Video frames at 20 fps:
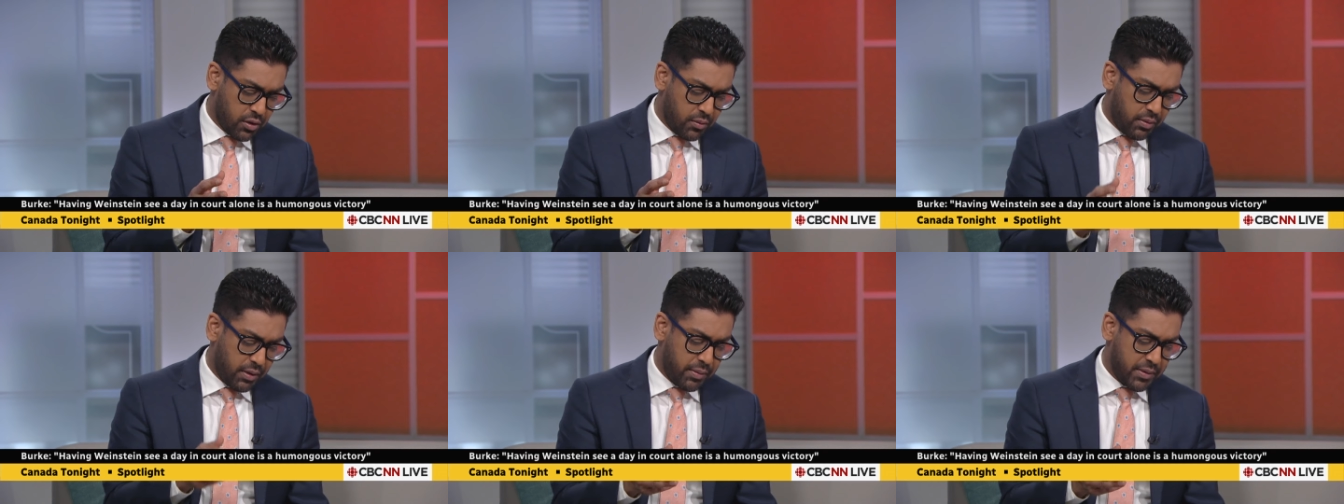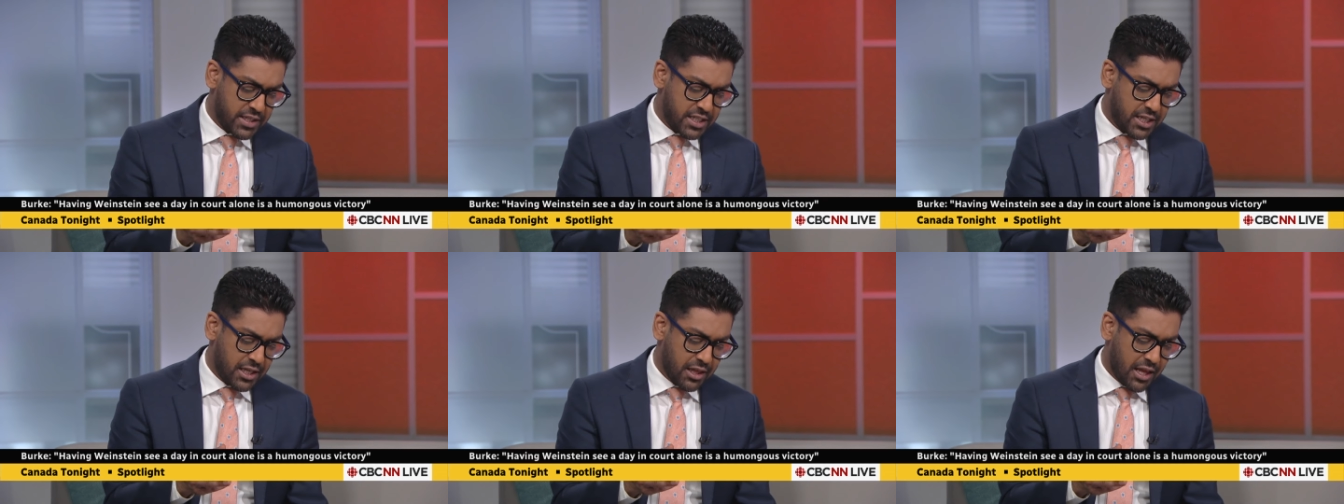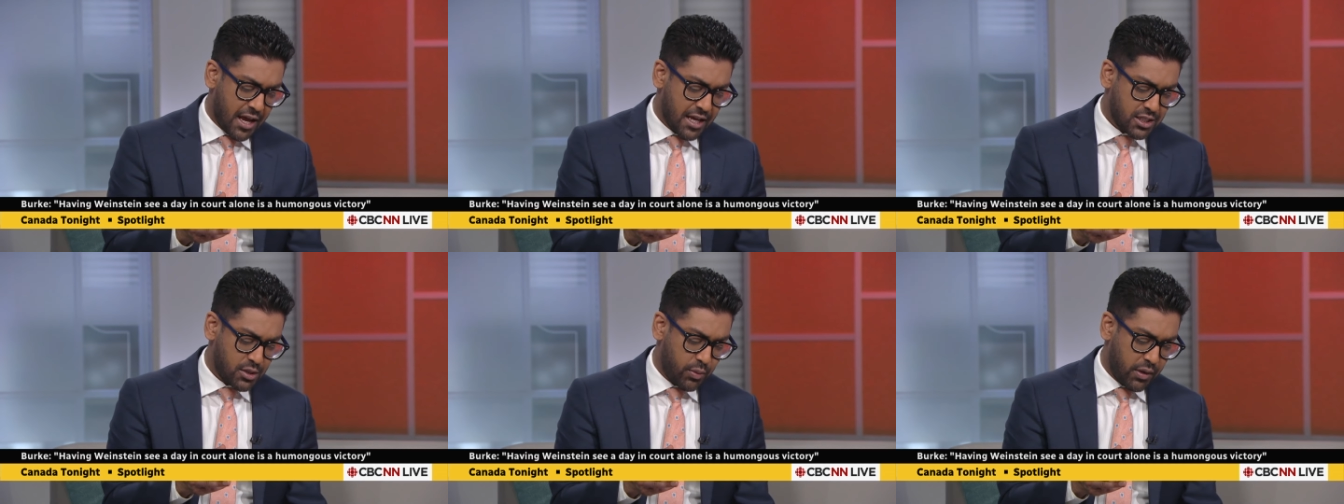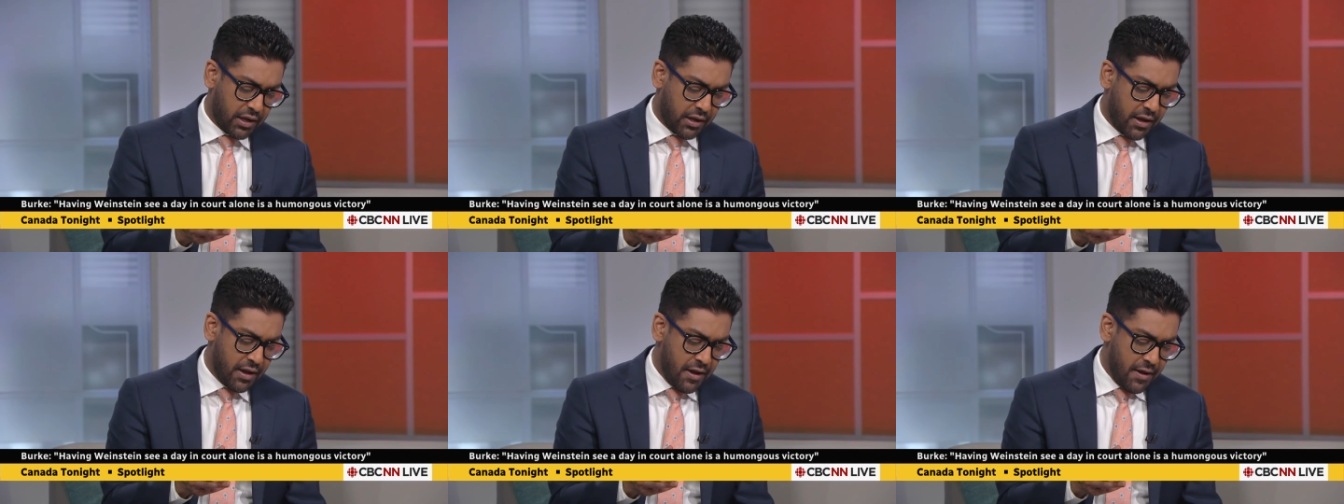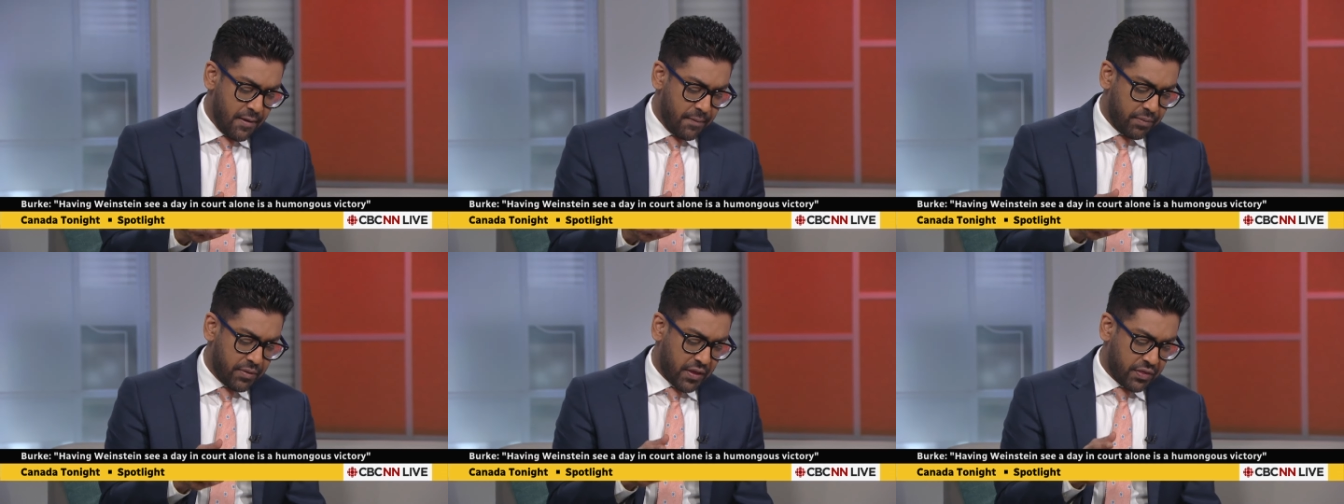the BBC last week
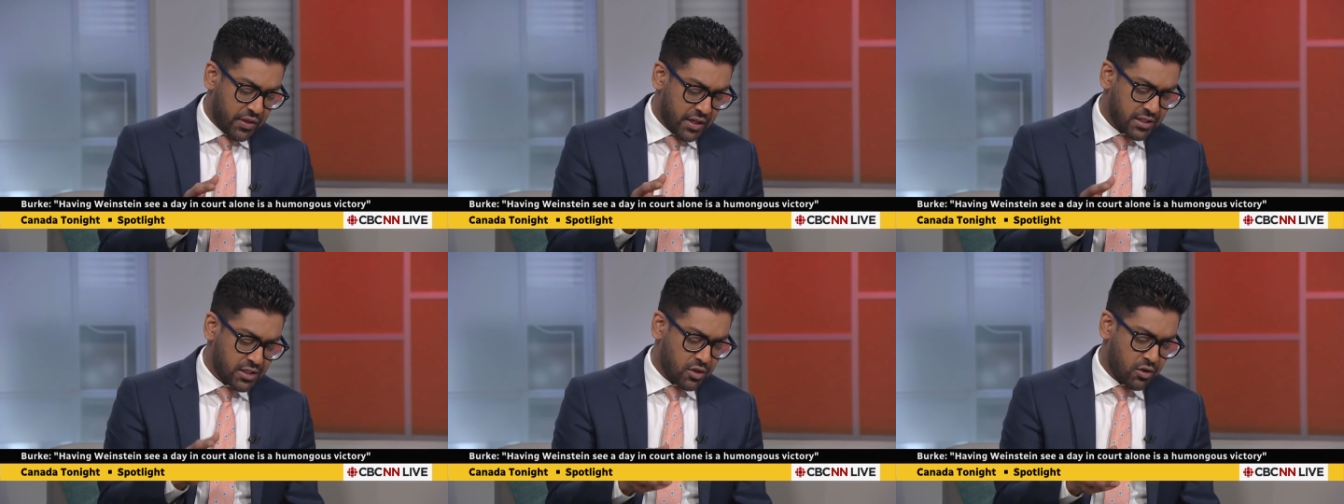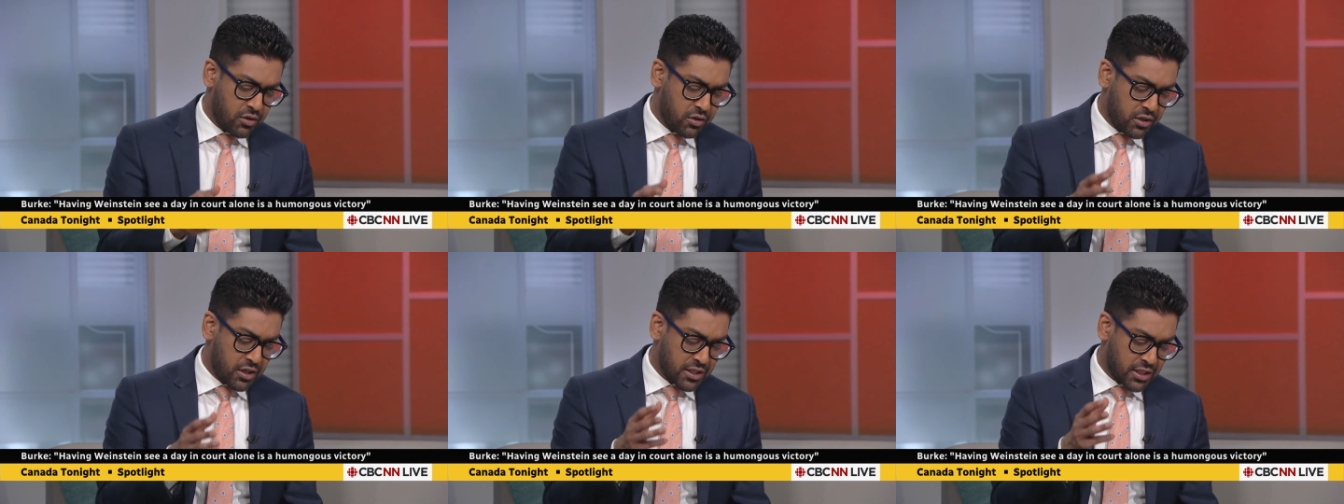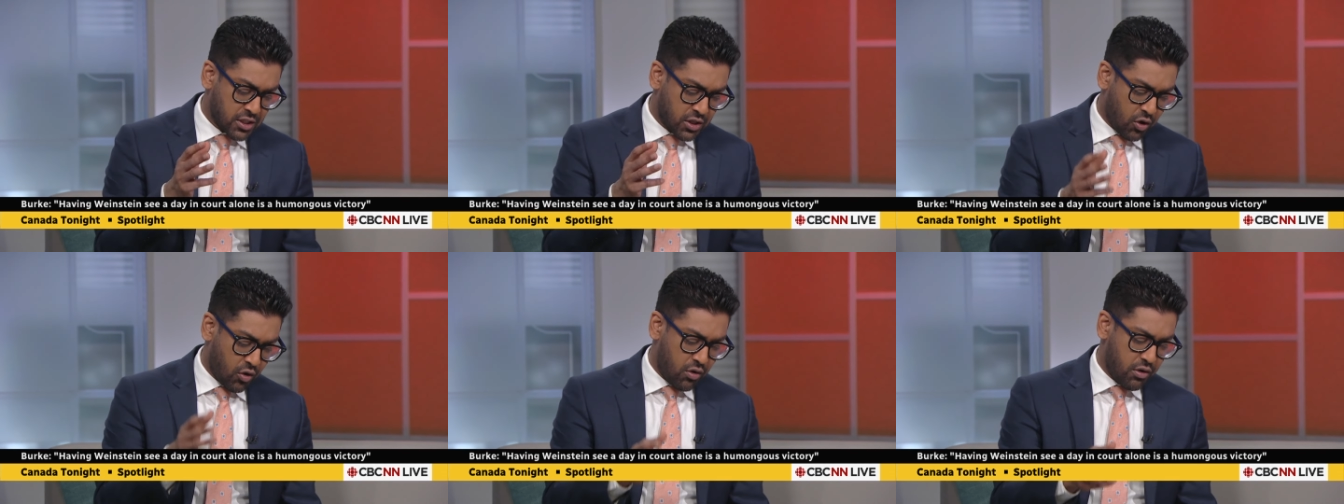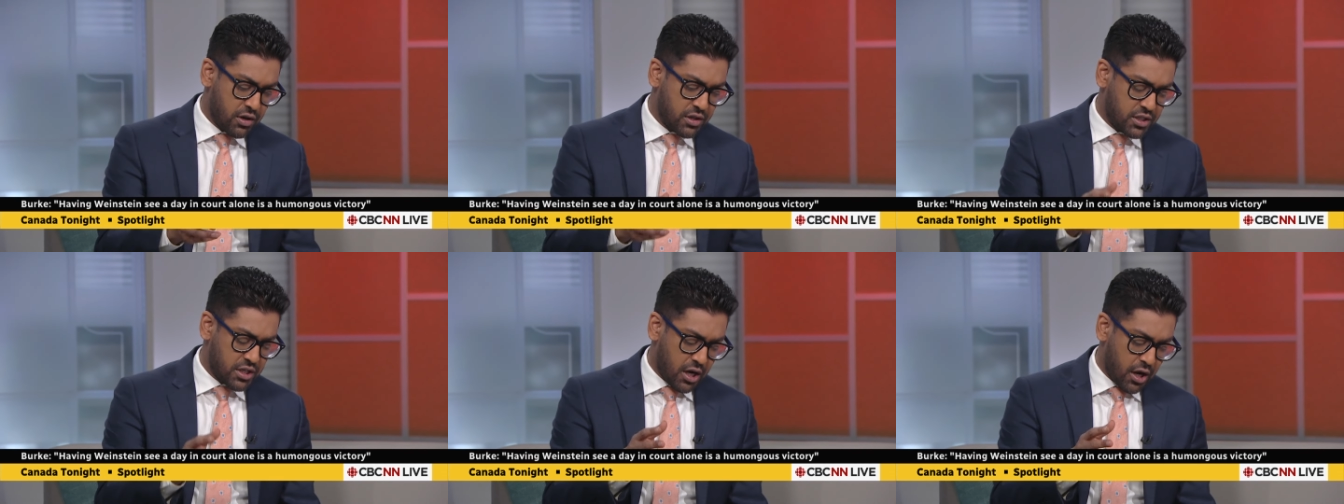that this could discourage